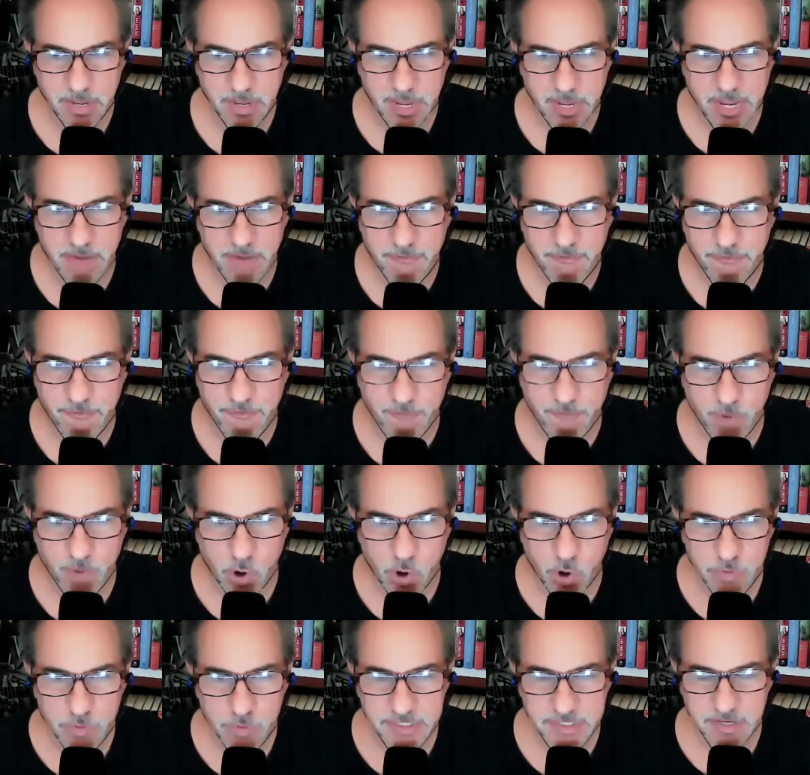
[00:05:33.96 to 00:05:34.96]
he
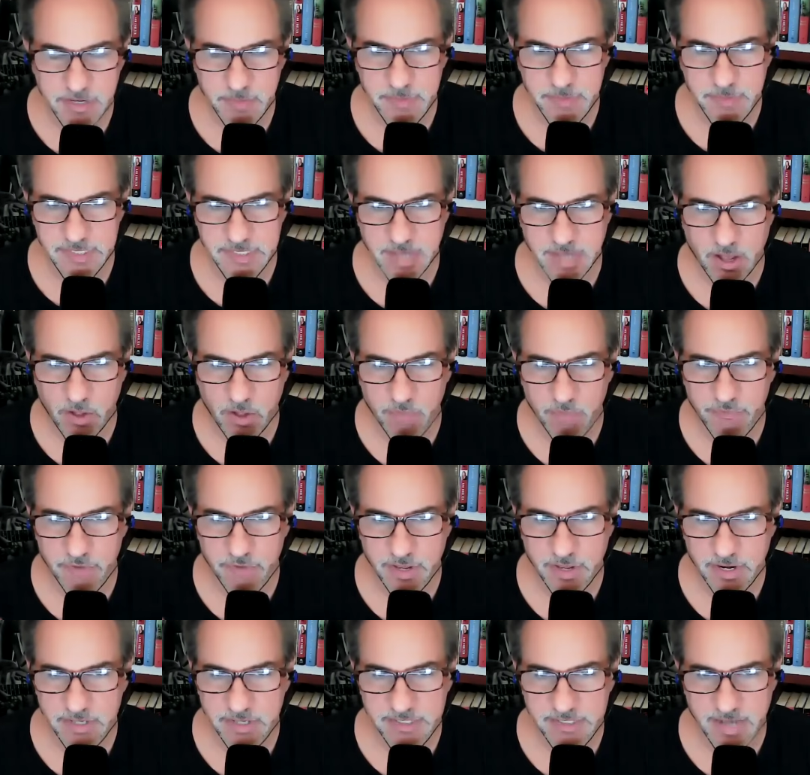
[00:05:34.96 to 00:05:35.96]
froze himself
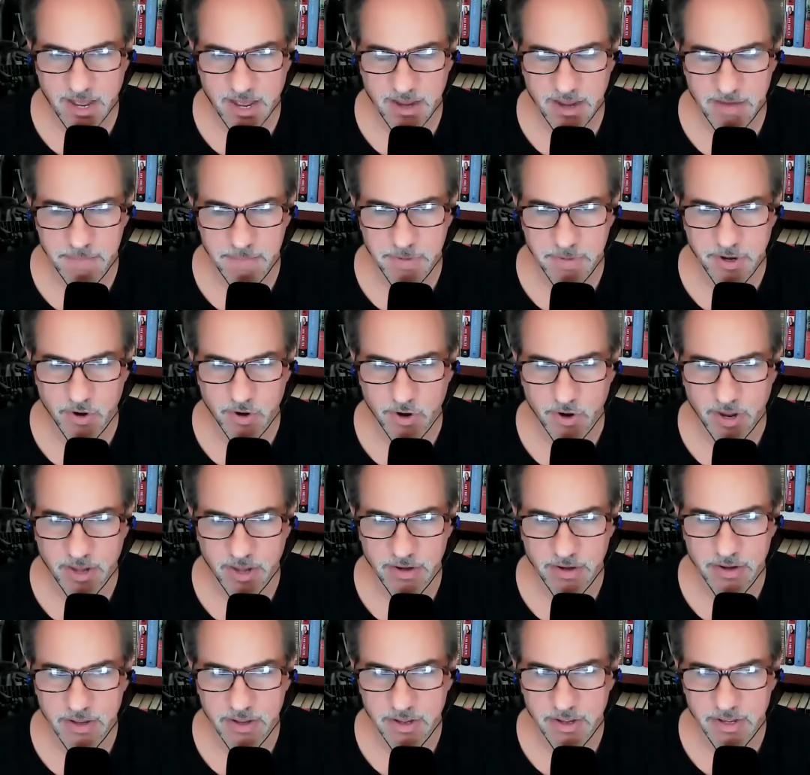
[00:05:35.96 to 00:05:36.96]
in a time
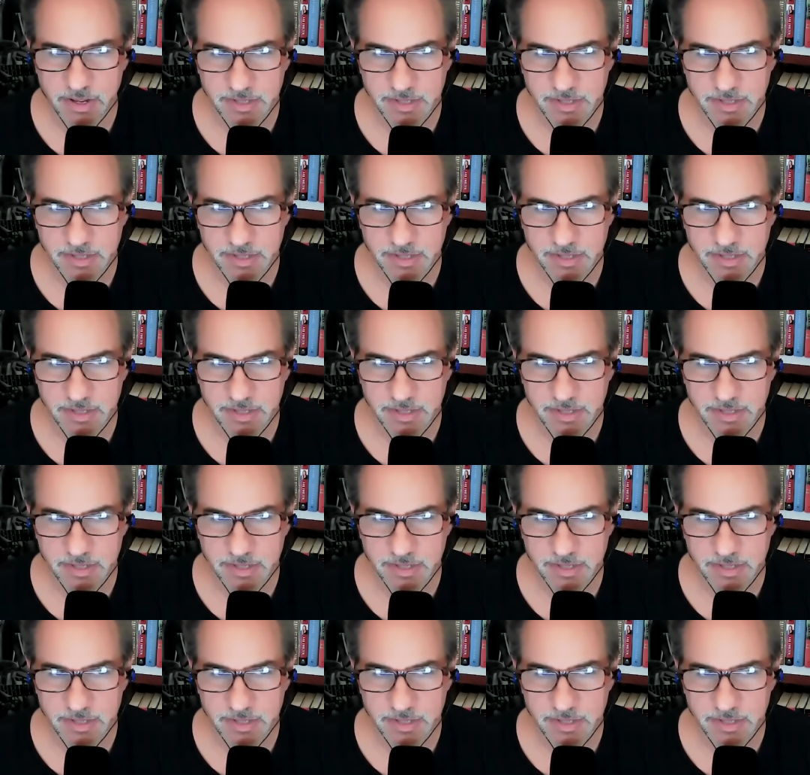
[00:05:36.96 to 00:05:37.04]
period.